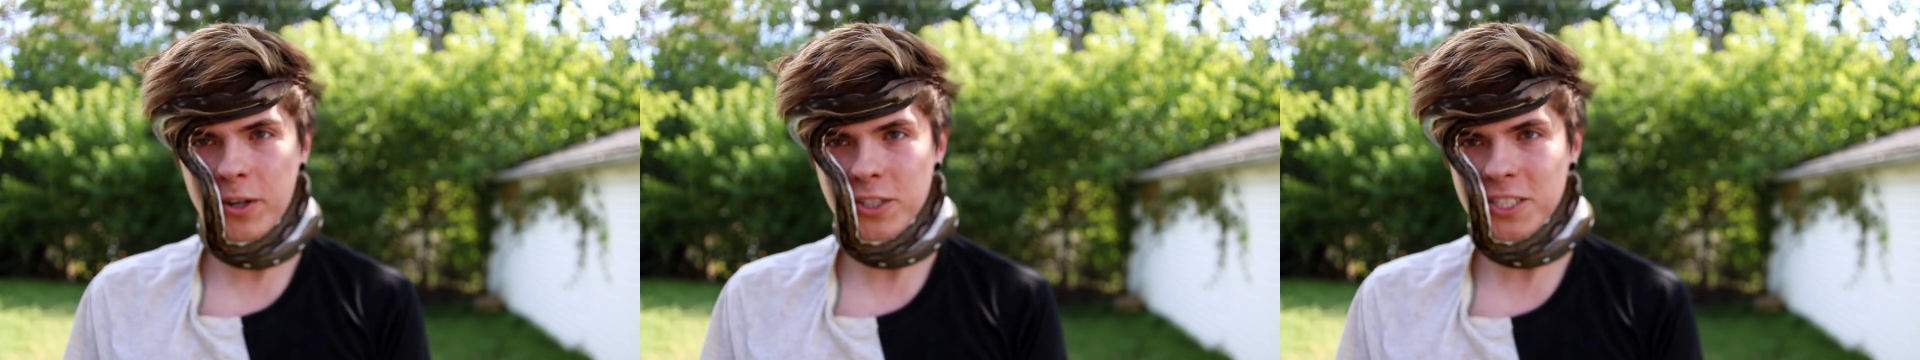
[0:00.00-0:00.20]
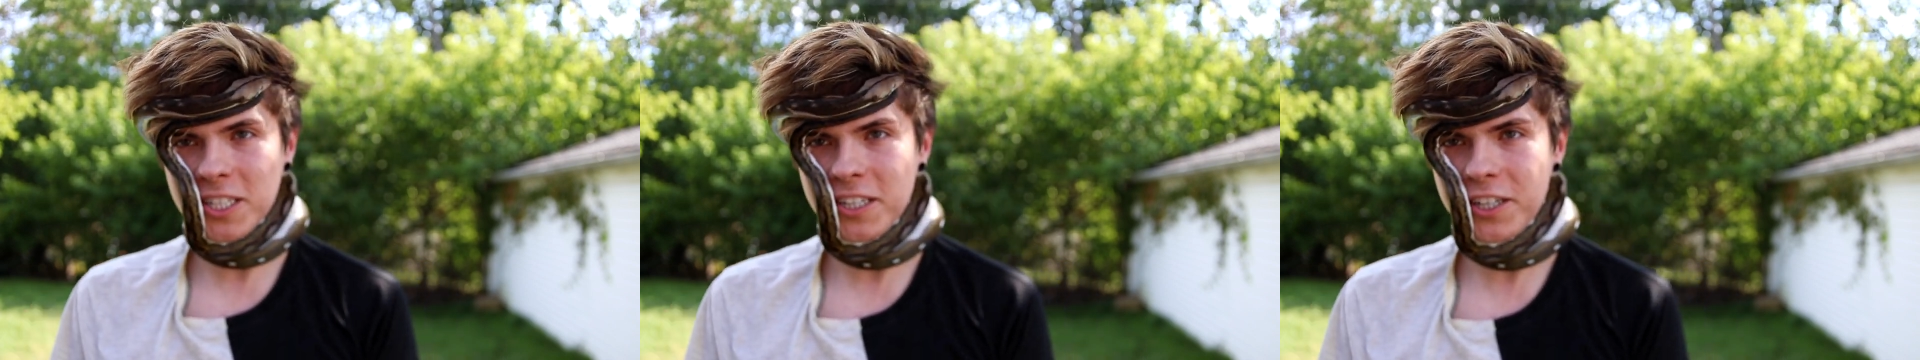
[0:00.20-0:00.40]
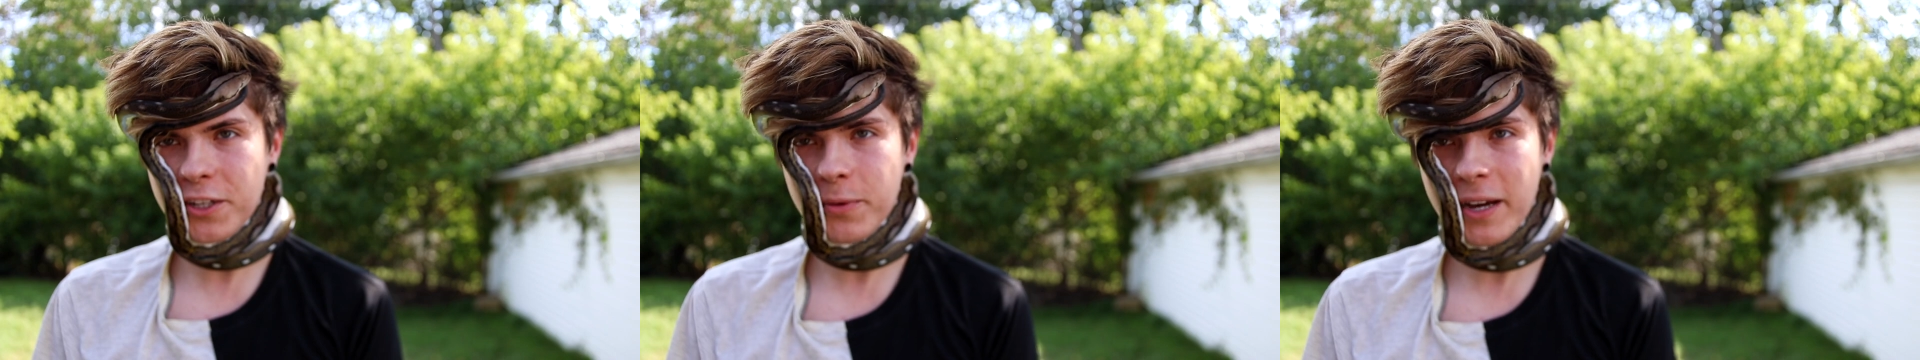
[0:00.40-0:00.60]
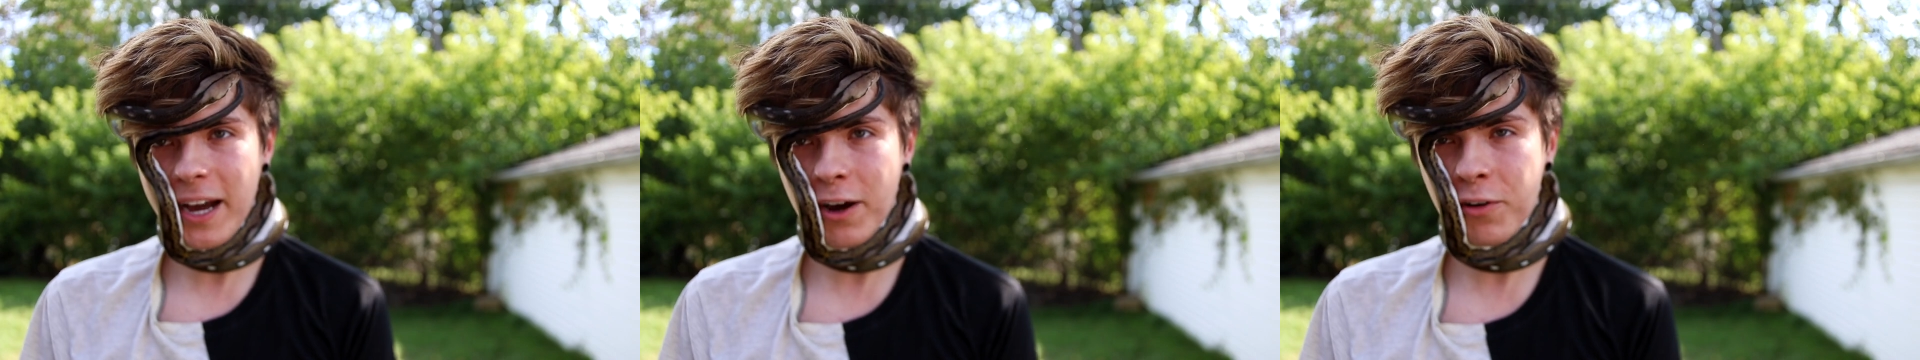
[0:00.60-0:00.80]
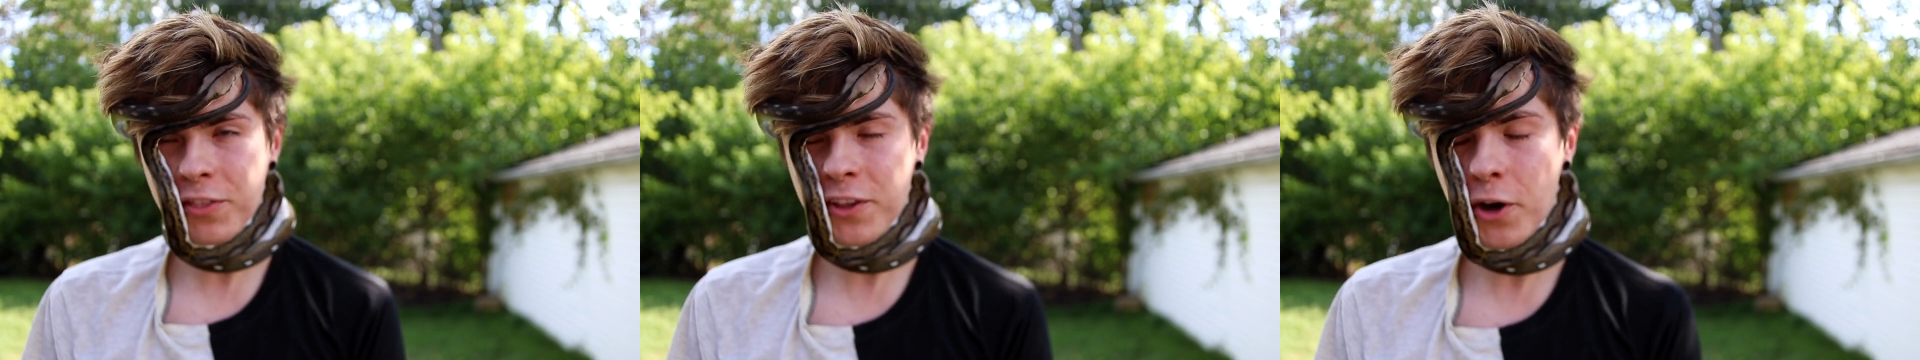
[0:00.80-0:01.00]
You're just going to do it
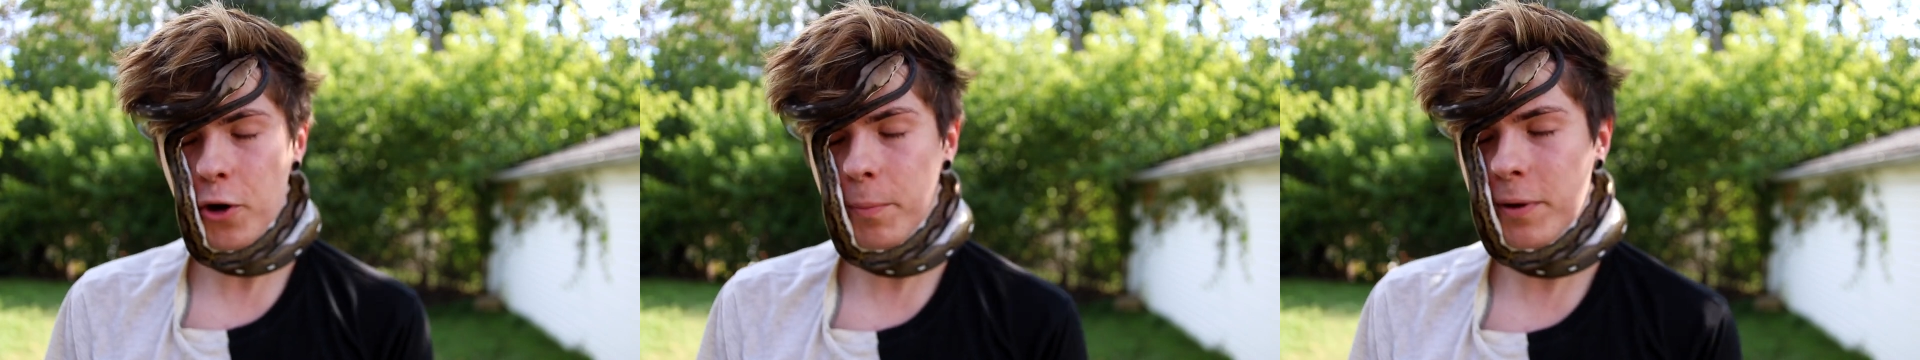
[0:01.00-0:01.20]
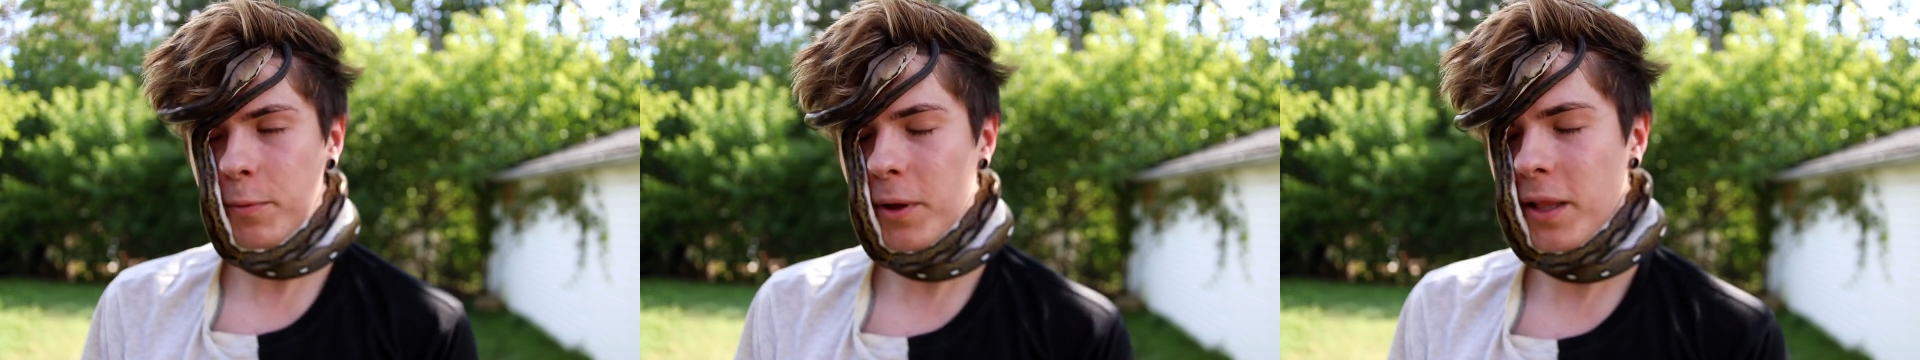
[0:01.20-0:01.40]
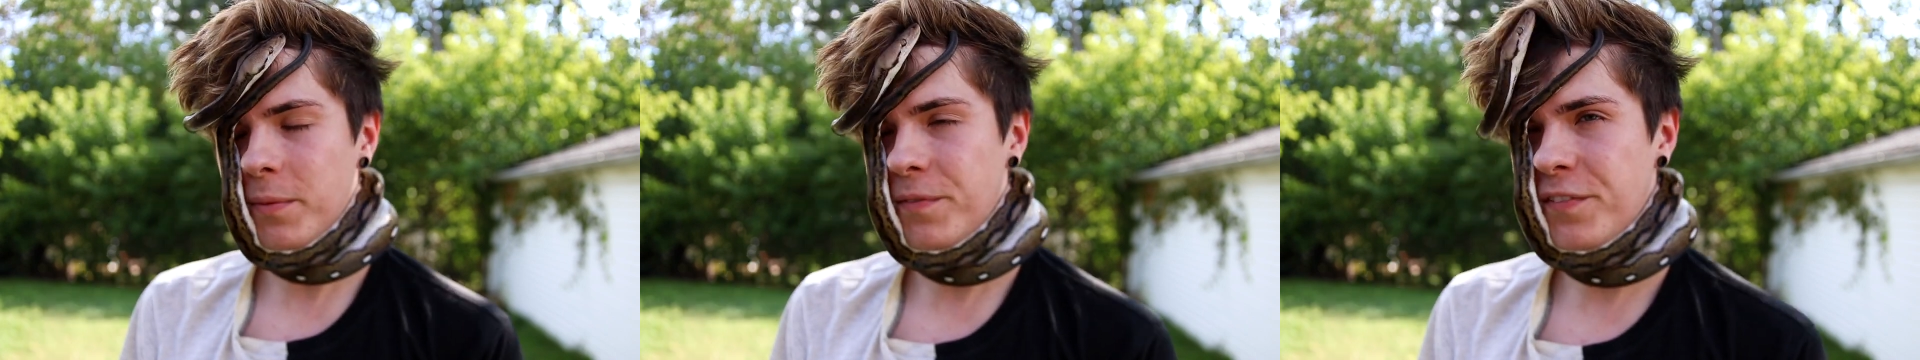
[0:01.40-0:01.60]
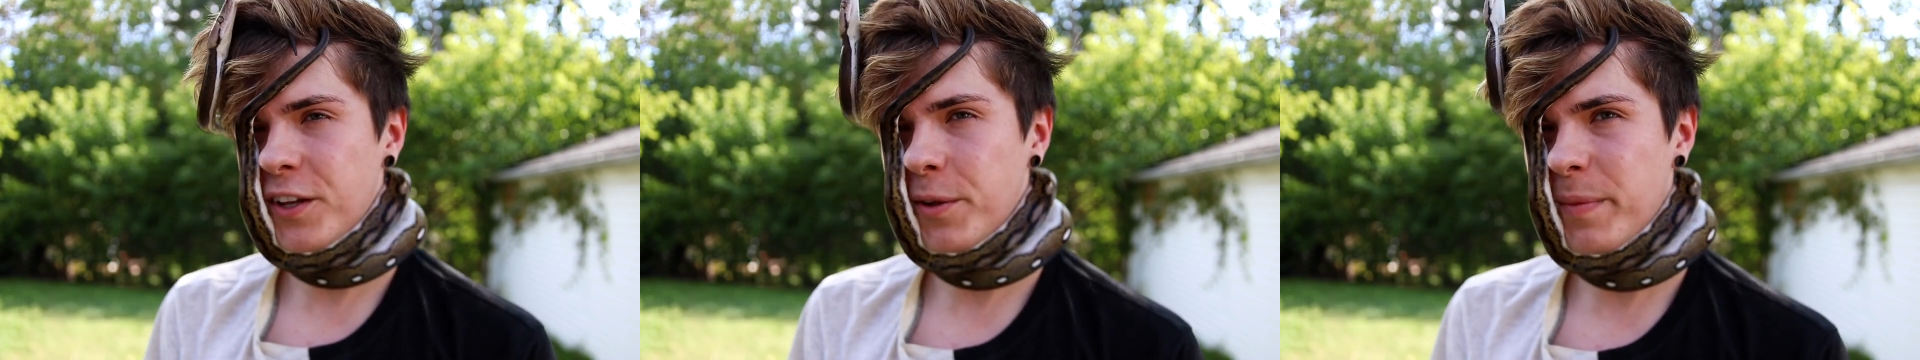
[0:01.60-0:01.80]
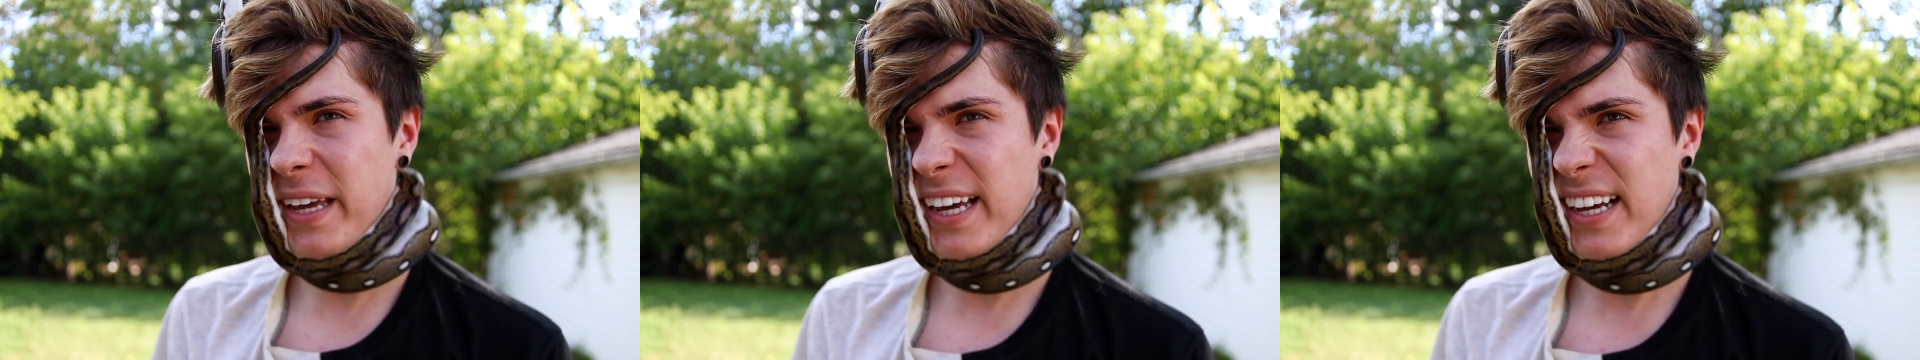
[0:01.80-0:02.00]
out in the open while I'm
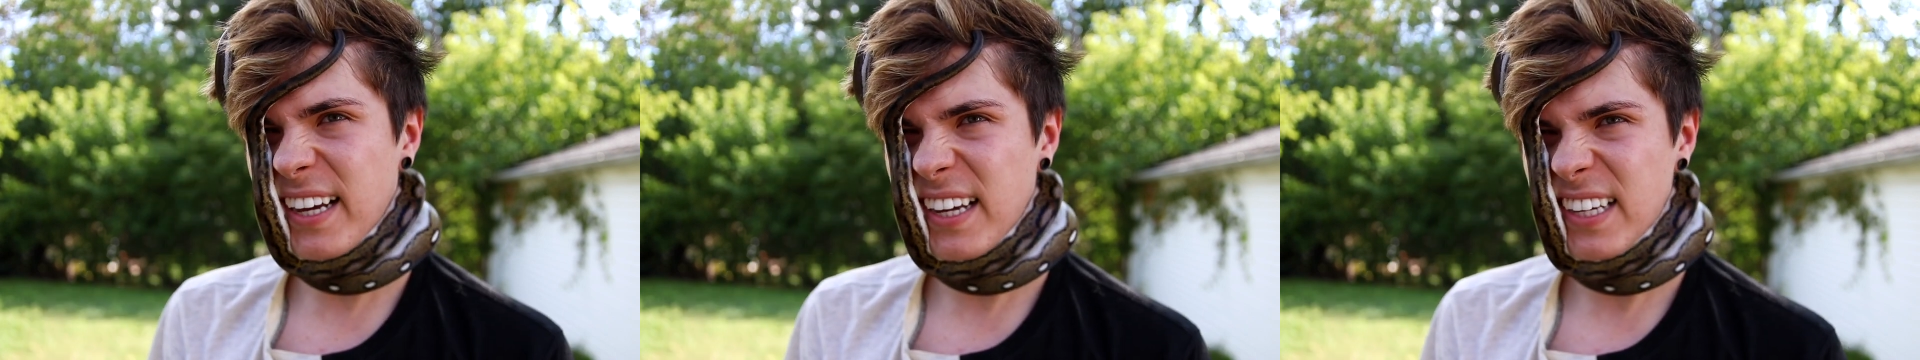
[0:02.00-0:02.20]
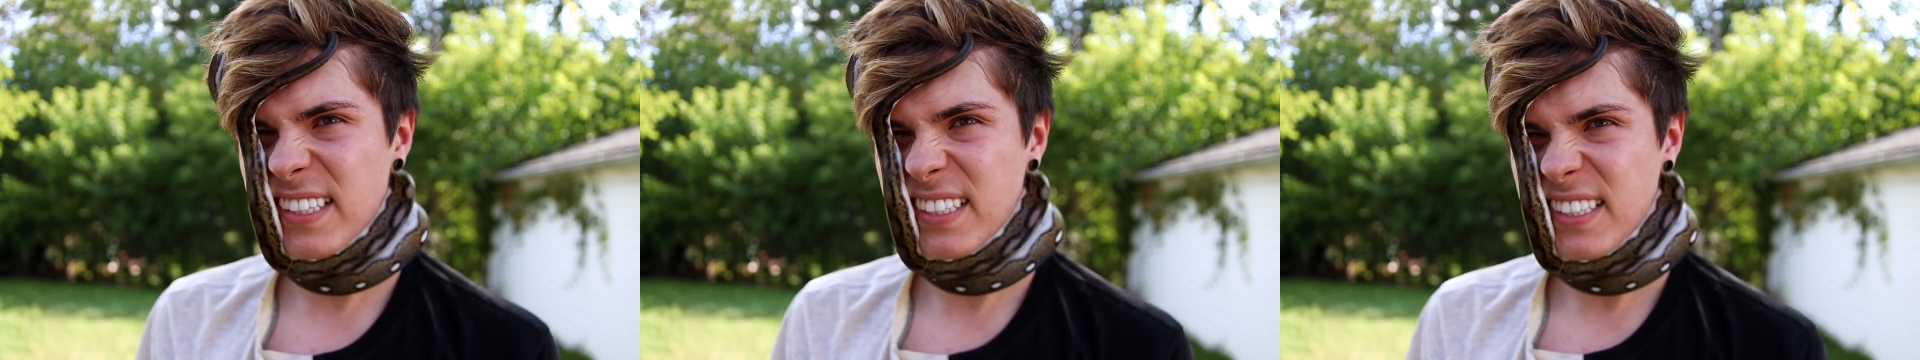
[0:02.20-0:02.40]
filming.